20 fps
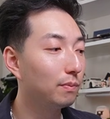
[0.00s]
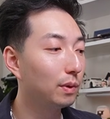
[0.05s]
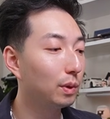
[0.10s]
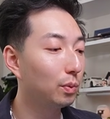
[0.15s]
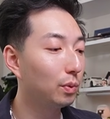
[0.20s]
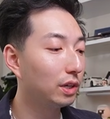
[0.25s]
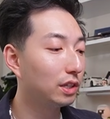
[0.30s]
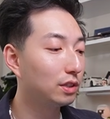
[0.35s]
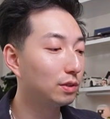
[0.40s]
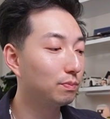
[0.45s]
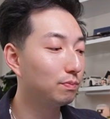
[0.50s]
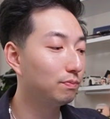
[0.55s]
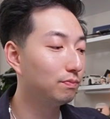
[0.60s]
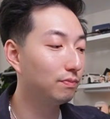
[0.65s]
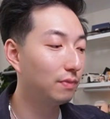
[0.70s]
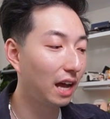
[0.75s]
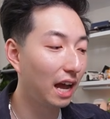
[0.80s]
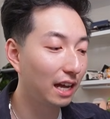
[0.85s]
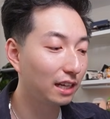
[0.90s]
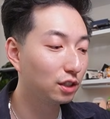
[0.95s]
which
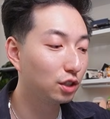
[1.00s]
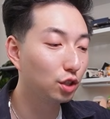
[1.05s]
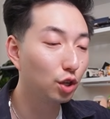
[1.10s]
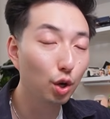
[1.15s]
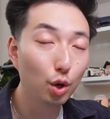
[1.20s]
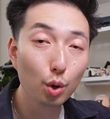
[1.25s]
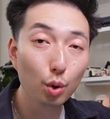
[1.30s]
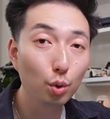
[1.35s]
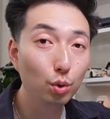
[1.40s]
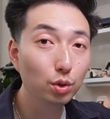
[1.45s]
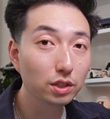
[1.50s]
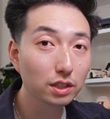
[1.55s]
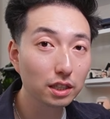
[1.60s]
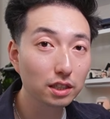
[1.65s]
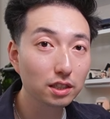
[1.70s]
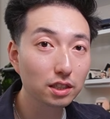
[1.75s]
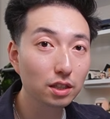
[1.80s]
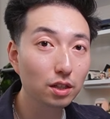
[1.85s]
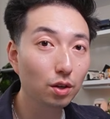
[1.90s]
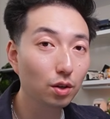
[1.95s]
had two
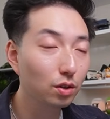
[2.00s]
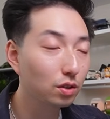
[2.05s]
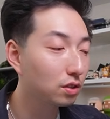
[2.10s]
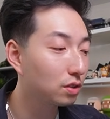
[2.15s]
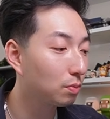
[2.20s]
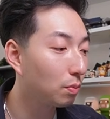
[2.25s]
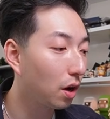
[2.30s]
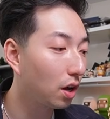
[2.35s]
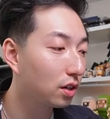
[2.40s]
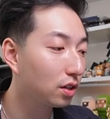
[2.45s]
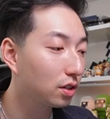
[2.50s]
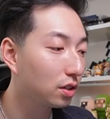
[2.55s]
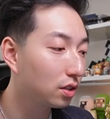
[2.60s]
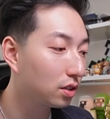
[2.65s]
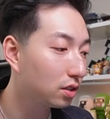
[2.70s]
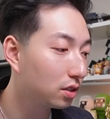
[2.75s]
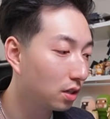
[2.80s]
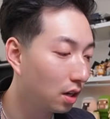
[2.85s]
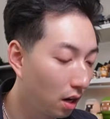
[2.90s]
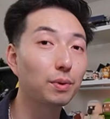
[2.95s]
60 Hertz monitors.